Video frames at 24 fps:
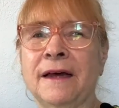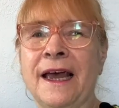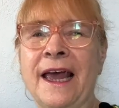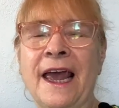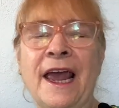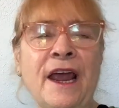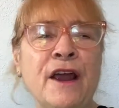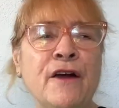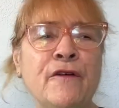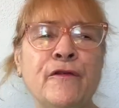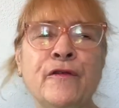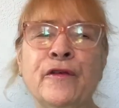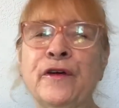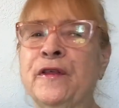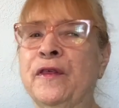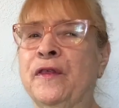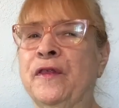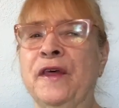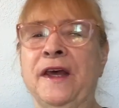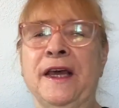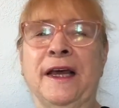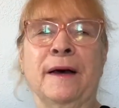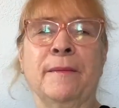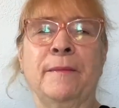
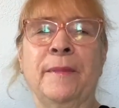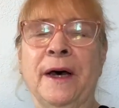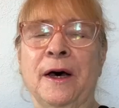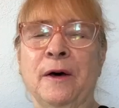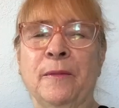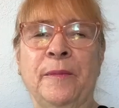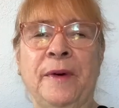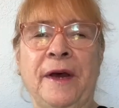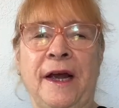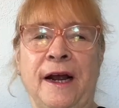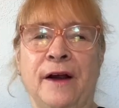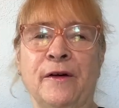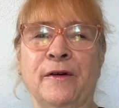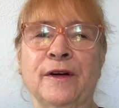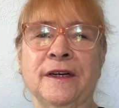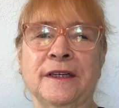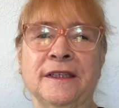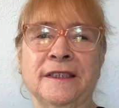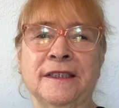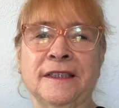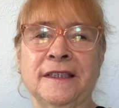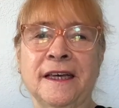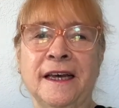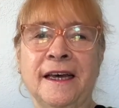everything about
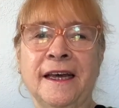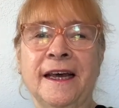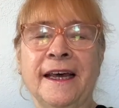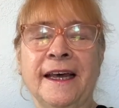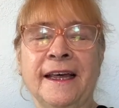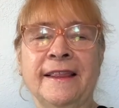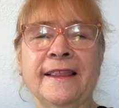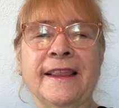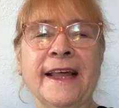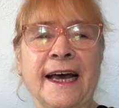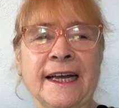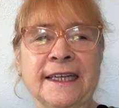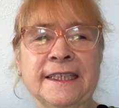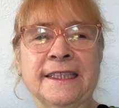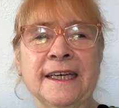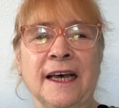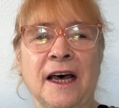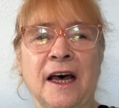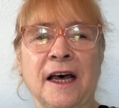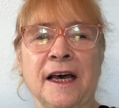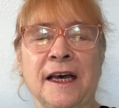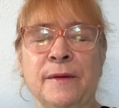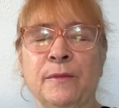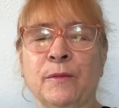Paris in that
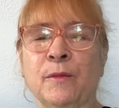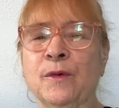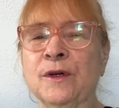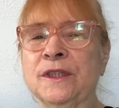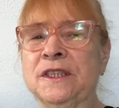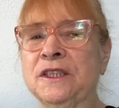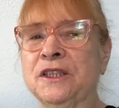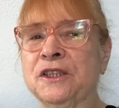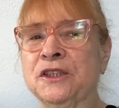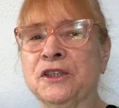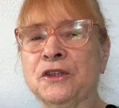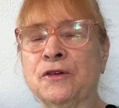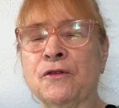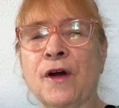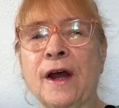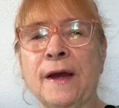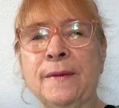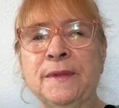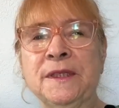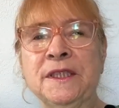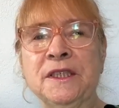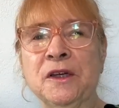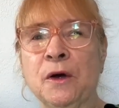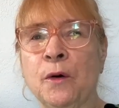time was described
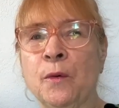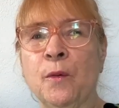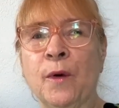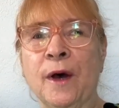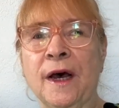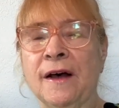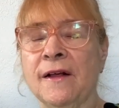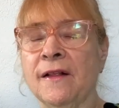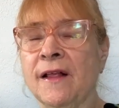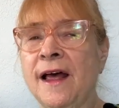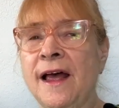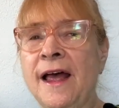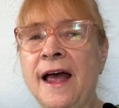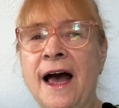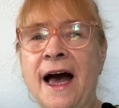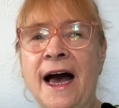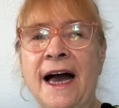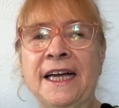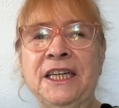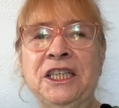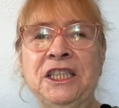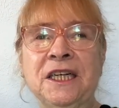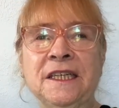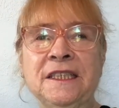so well.
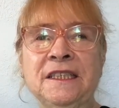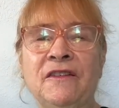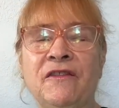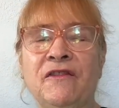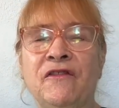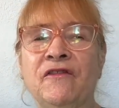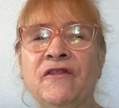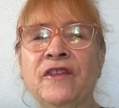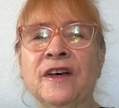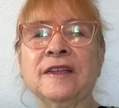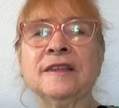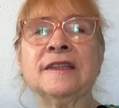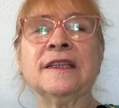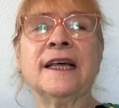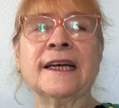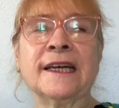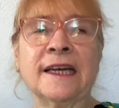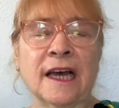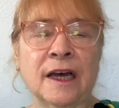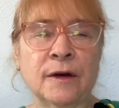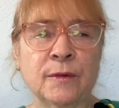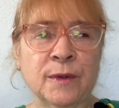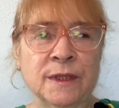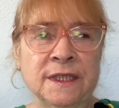I just felt like
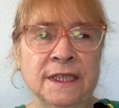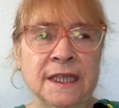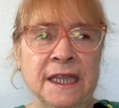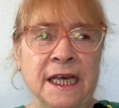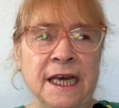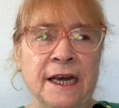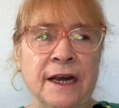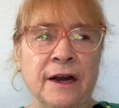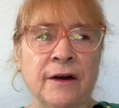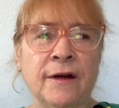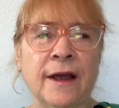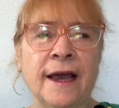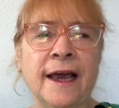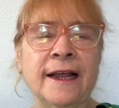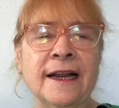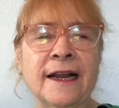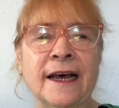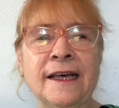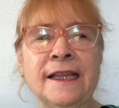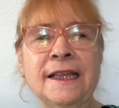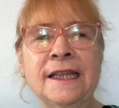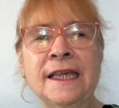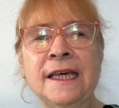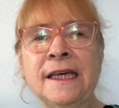I was there. And
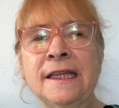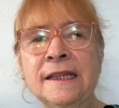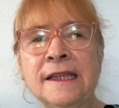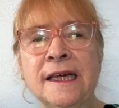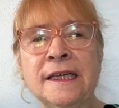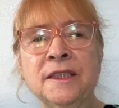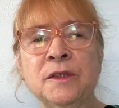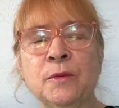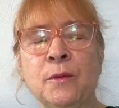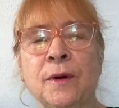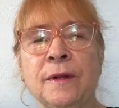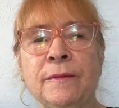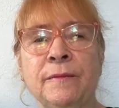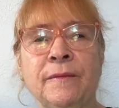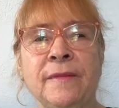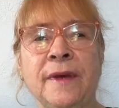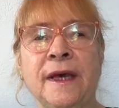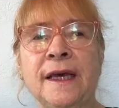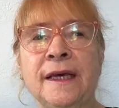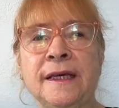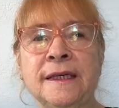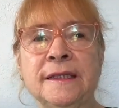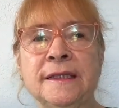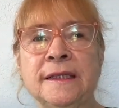I think that's what
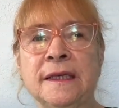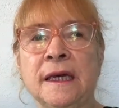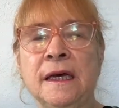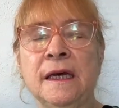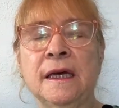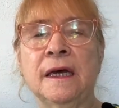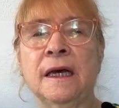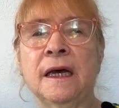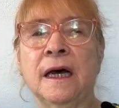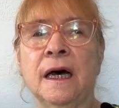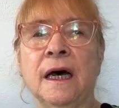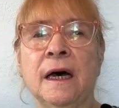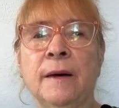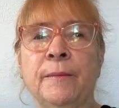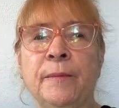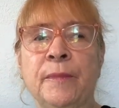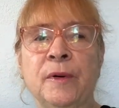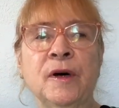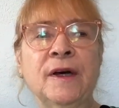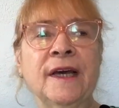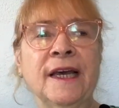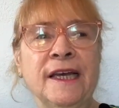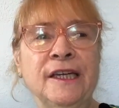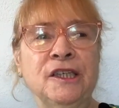makes a
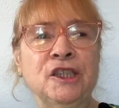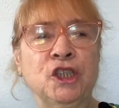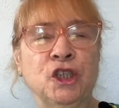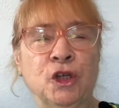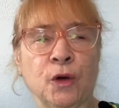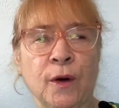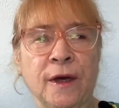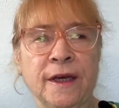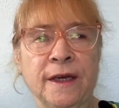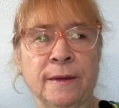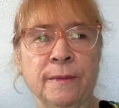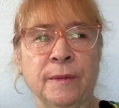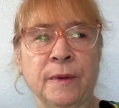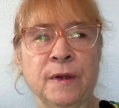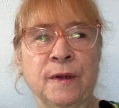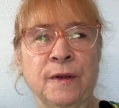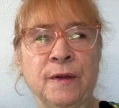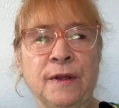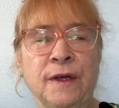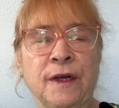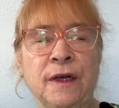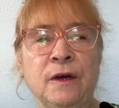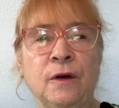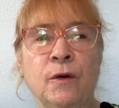book enjoyable,
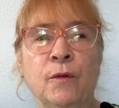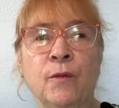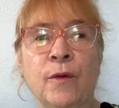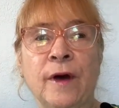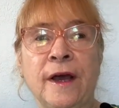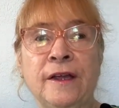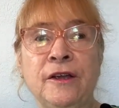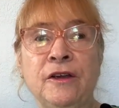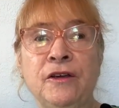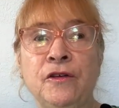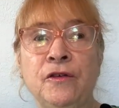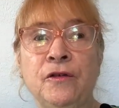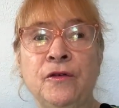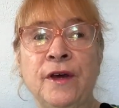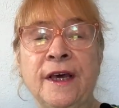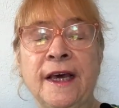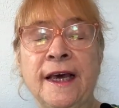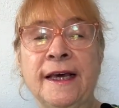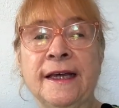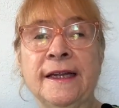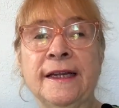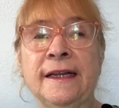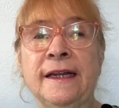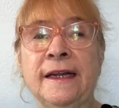when you
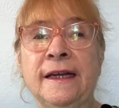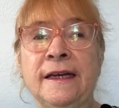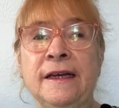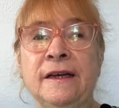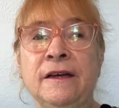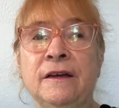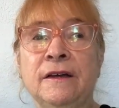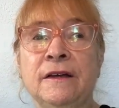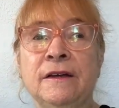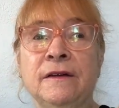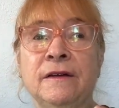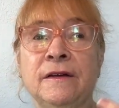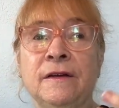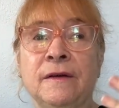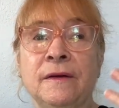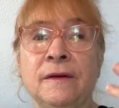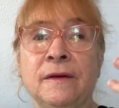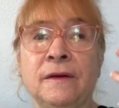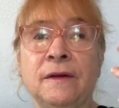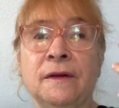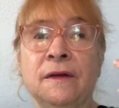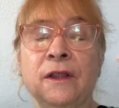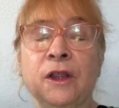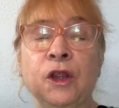can
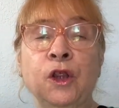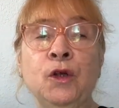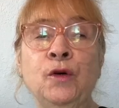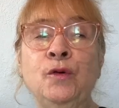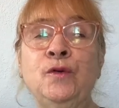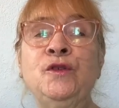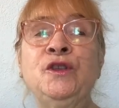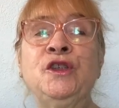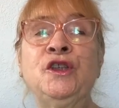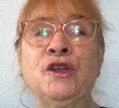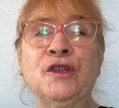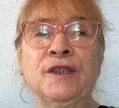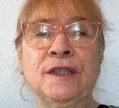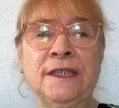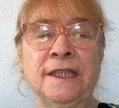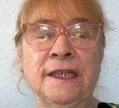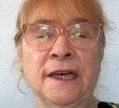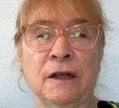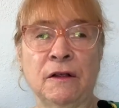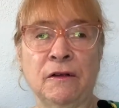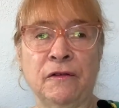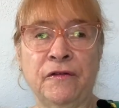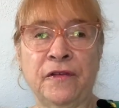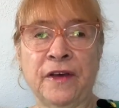lose
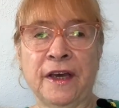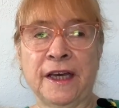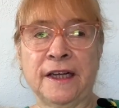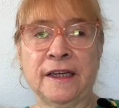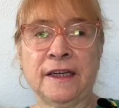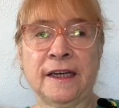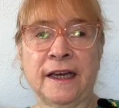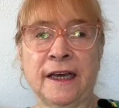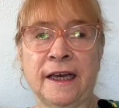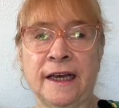yourself in